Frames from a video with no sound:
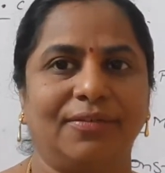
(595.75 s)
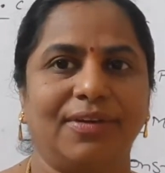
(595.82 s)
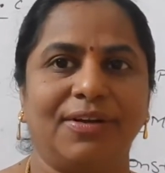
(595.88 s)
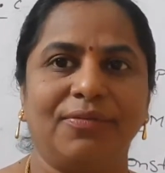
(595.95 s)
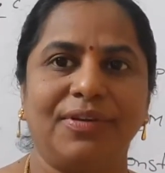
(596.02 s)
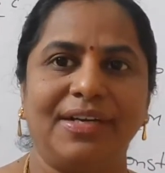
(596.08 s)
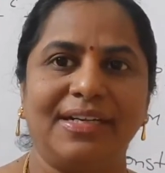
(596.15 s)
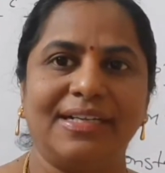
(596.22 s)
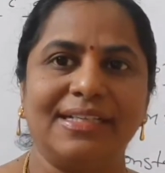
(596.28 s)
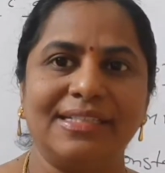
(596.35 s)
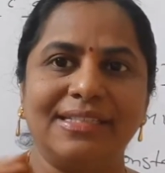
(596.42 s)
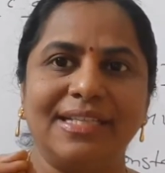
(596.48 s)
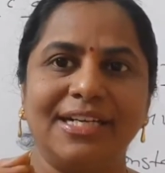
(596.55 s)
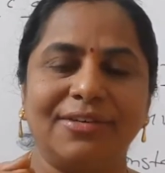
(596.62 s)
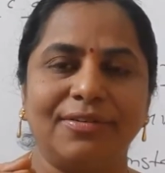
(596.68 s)
When we touch
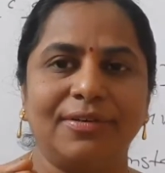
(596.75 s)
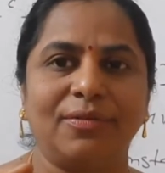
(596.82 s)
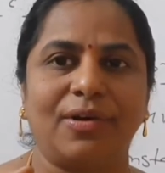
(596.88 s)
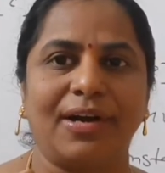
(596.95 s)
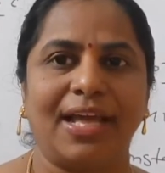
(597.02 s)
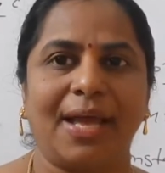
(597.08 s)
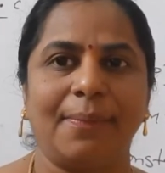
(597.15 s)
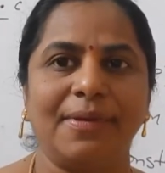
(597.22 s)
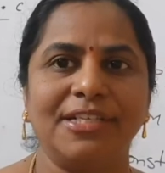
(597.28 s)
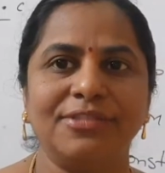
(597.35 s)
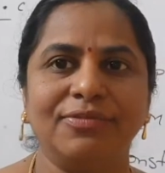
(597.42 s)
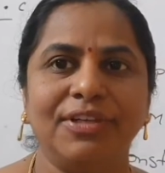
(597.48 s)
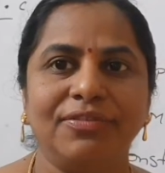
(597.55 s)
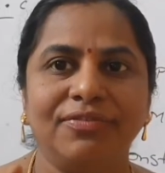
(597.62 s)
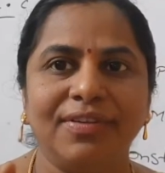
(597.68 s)
that one, what happens?
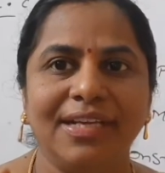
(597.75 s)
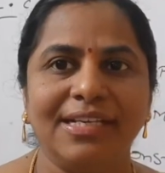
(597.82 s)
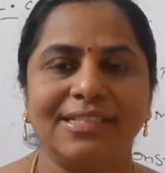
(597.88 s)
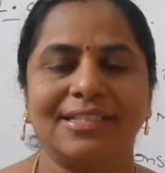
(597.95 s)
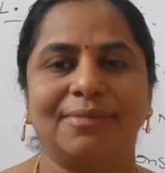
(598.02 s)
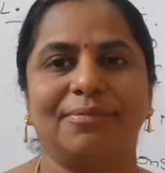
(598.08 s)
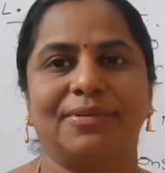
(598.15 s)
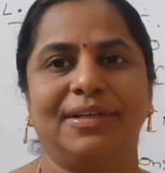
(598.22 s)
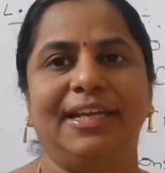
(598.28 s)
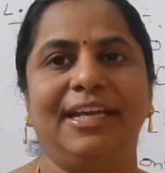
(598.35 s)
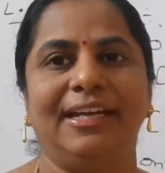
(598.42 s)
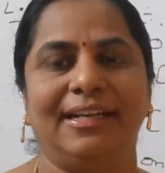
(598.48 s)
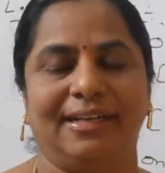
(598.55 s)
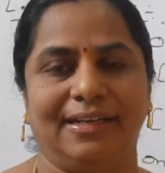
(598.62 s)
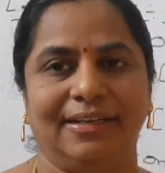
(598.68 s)
We feel some
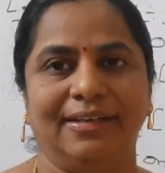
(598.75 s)
heat.